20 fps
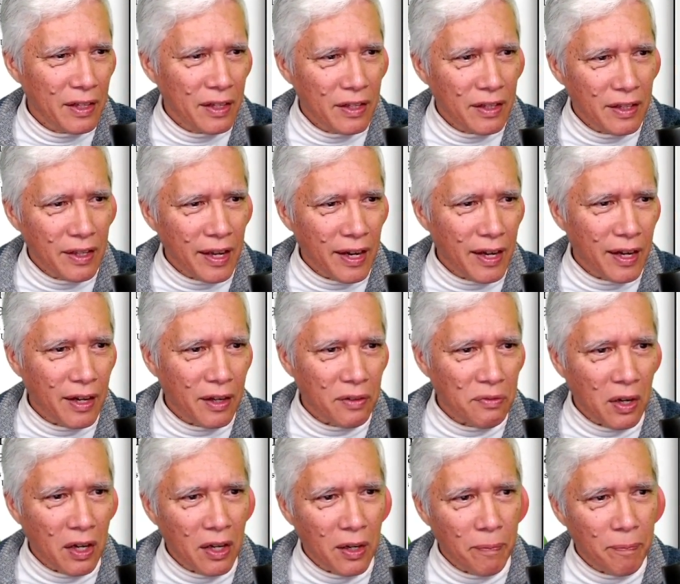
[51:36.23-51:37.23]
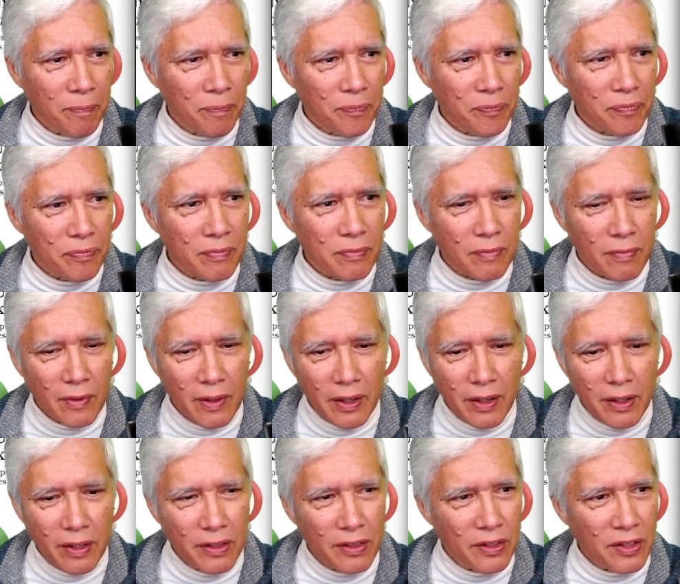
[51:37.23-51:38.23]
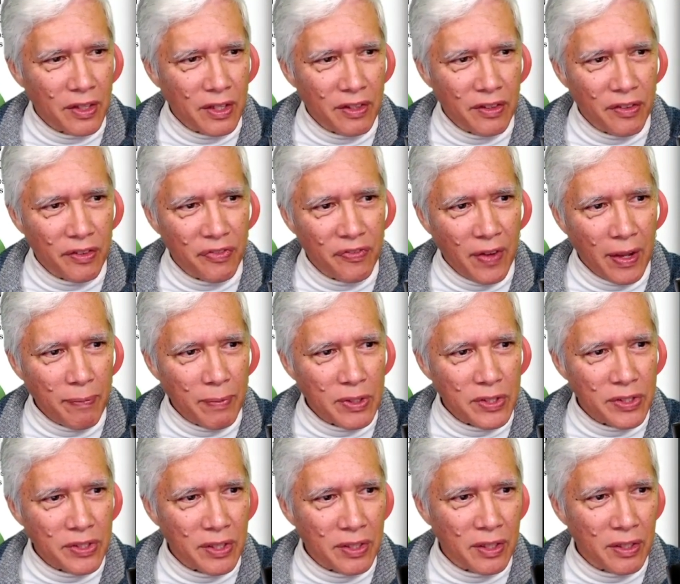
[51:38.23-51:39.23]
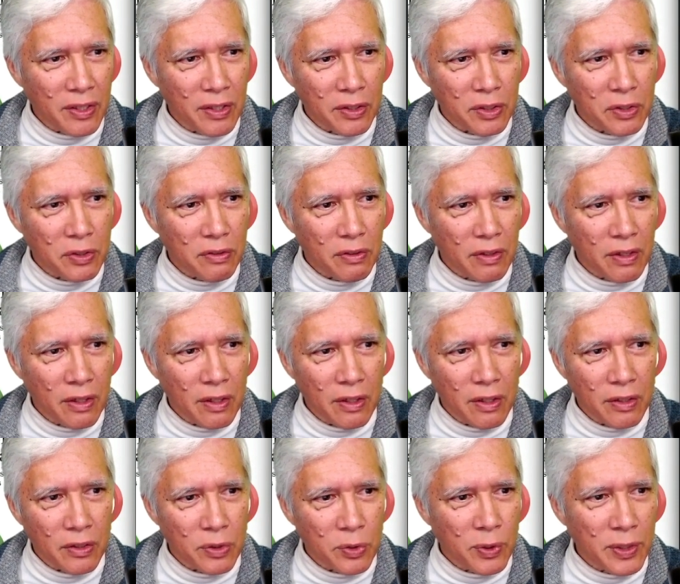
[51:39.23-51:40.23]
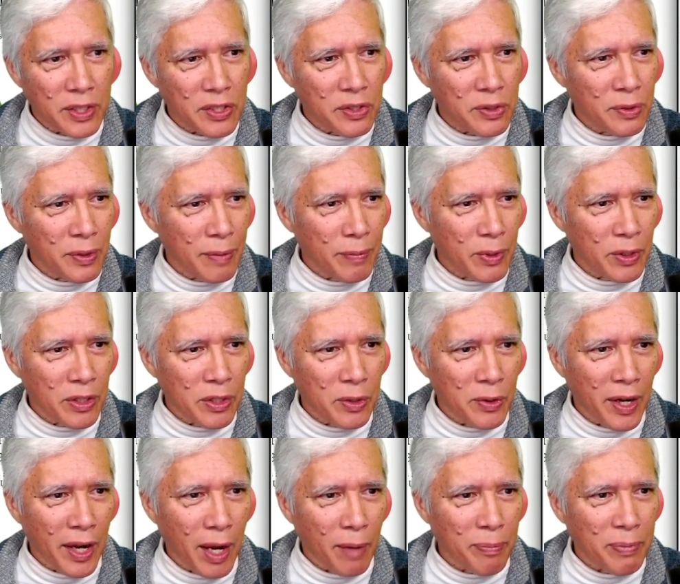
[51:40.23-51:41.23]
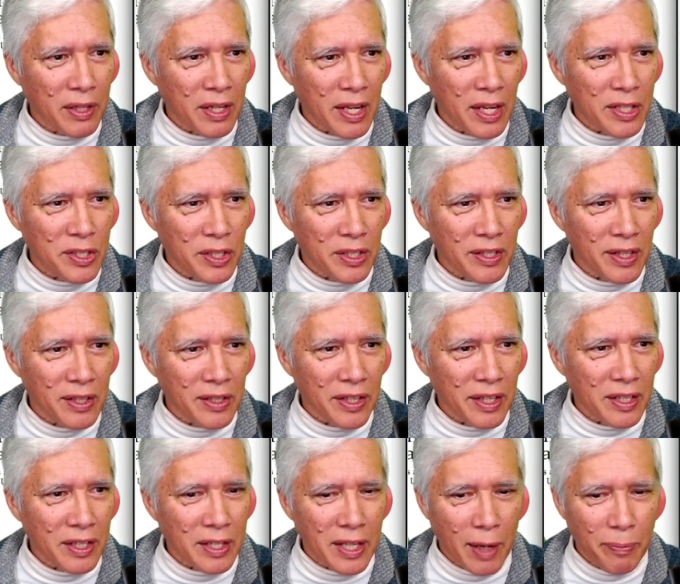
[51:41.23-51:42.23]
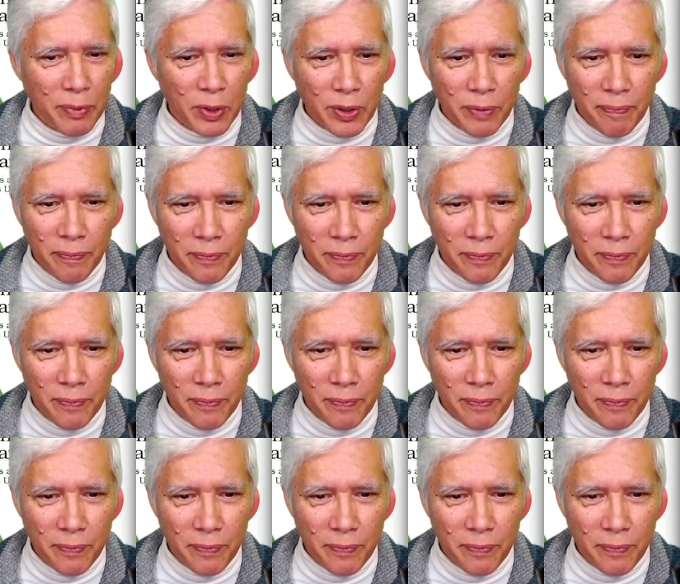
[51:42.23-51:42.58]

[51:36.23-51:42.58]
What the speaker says: Yeah, the famous Twitch streamer UI application delegate adapter.